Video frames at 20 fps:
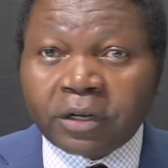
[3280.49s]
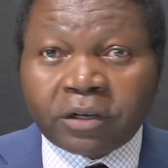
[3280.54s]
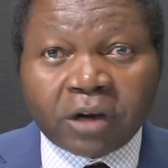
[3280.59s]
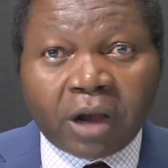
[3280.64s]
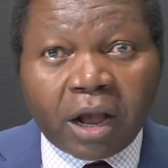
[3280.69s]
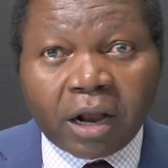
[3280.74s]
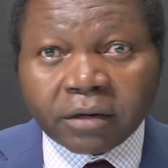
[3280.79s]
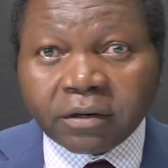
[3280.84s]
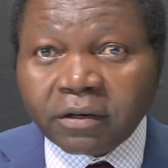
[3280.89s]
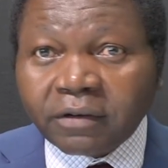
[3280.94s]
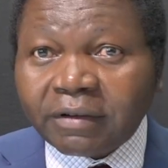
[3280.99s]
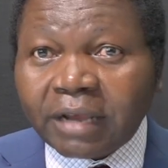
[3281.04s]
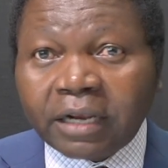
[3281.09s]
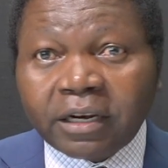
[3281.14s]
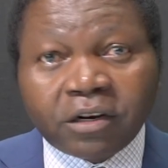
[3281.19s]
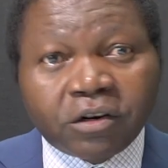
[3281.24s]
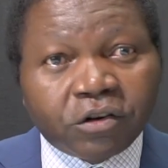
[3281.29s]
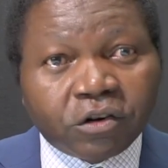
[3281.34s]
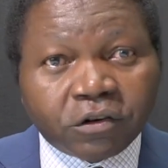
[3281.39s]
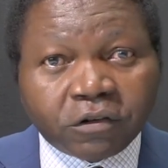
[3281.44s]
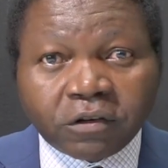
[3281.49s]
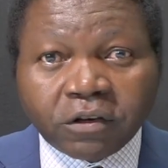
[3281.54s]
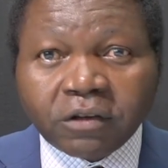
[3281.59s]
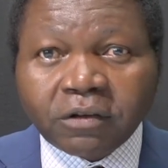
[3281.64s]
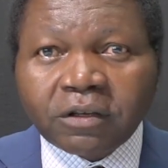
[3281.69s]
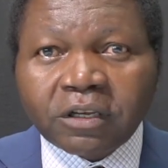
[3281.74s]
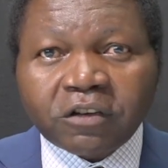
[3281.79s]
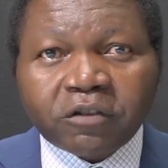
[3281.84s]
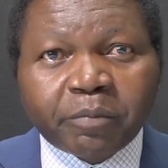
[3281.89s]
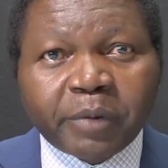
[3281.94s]
doctors and the
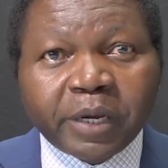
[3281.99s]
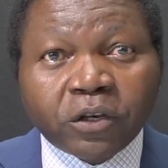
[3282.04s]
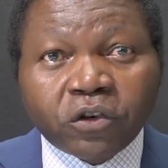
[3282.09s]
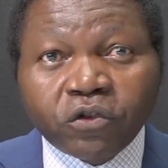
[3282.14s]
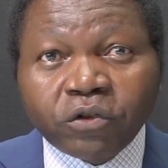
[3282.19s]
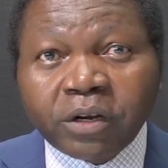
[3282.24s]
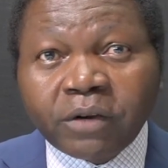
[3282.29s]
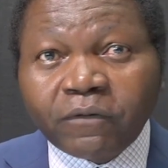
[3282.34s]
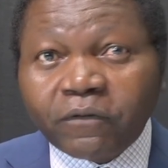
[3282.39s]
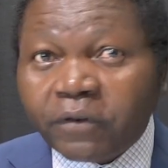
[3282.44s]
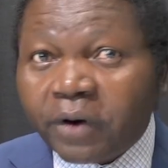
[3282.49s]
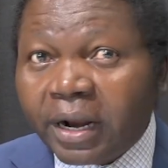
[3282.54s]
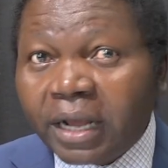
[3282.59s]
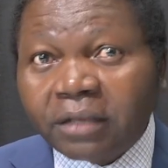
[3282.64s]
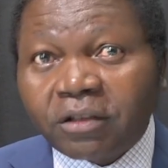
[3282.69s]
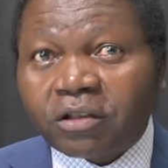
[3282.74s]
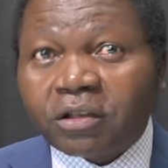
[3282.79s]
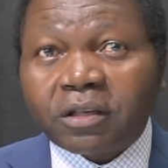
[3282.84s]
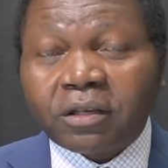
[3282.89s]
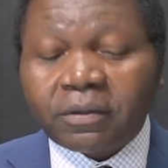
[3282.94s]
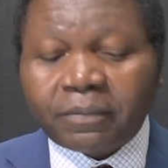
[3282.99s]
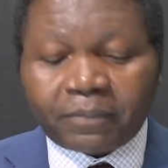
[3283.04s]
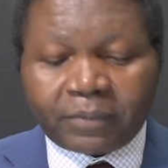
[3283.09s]
nurses, they speak to you in French.